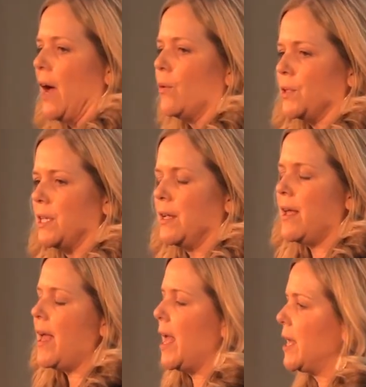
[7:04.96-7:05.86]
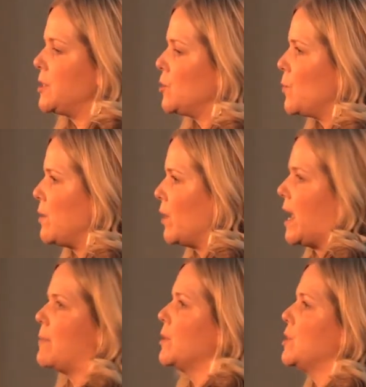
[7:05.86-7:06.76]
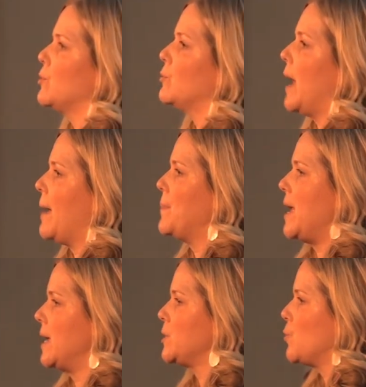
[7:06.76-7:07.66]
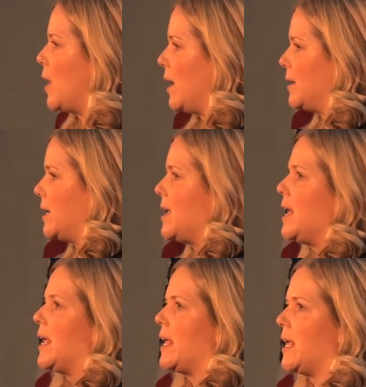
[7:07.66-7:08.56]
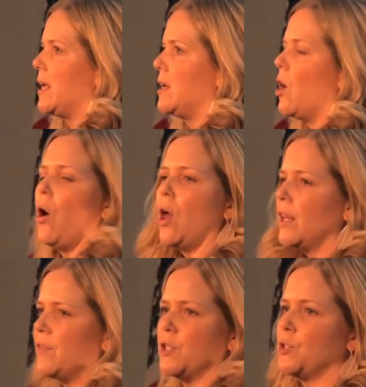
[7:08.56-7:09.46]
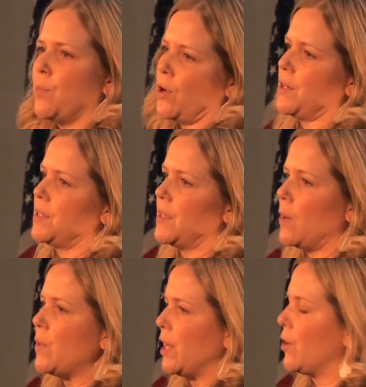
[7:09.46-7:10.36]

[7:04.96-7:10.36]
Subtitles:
out, and we were able to wrap Antoine in all of the sports that we